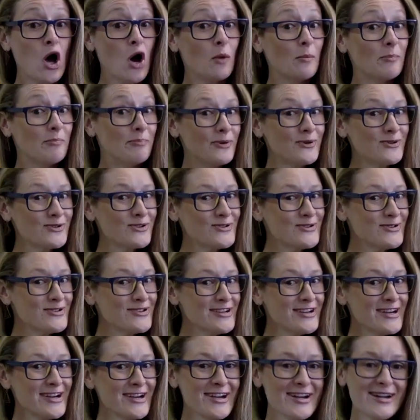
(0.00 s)

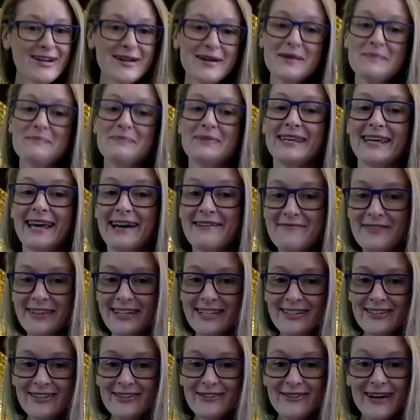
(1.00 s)
Bonjour,
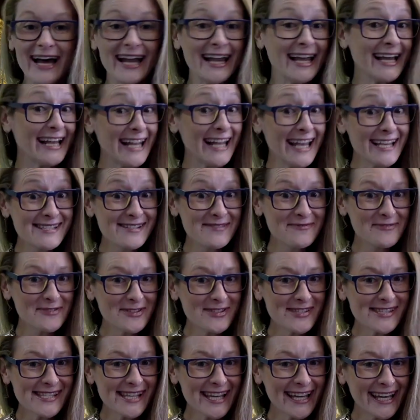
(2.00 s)
bienvenue à la classe de
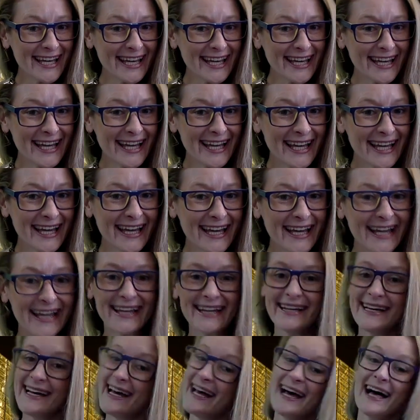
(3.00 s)
français.
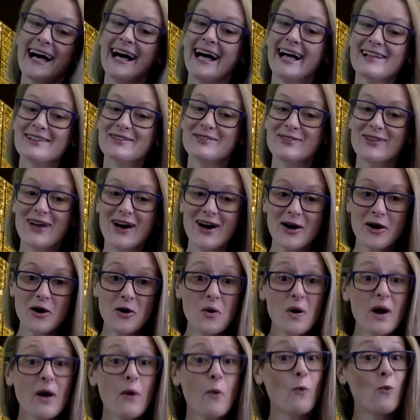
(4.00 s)
Hello,
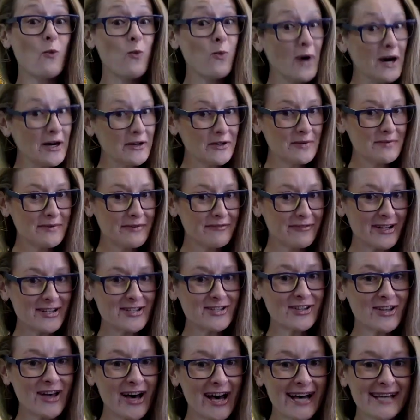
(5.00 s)
welcome to French
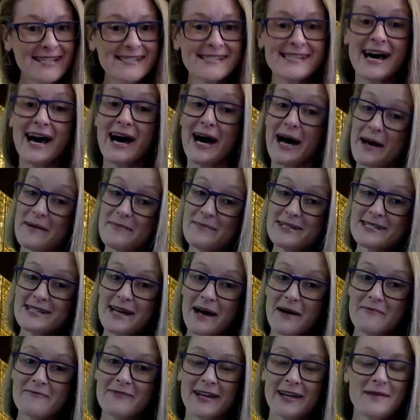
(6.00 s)
class. I'm Madame
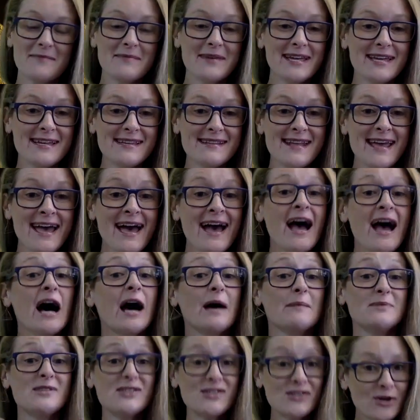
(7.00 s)
Veneman. I'm
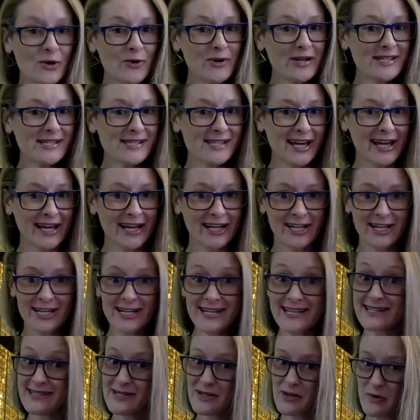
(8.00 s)
so excited
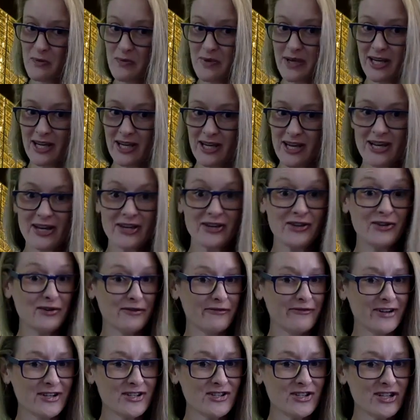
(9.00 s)
to be your
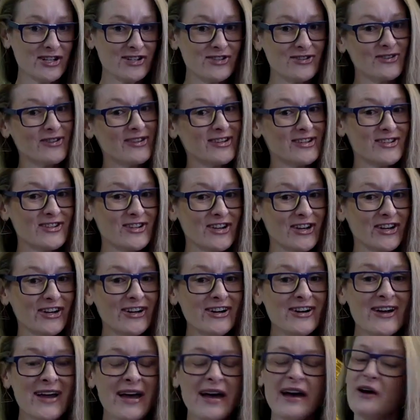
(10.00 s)
French teacher this year.
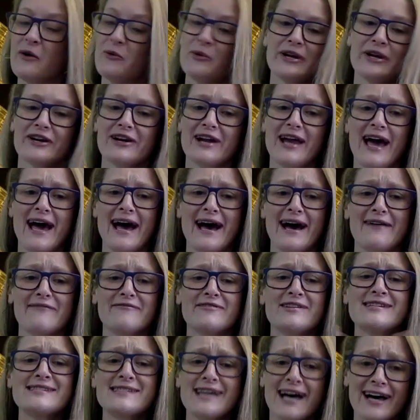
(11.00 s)
We are going to have
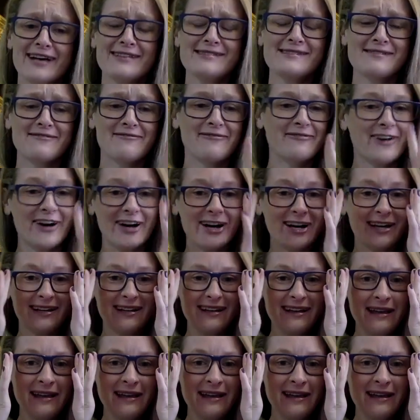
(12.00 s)
tons of fun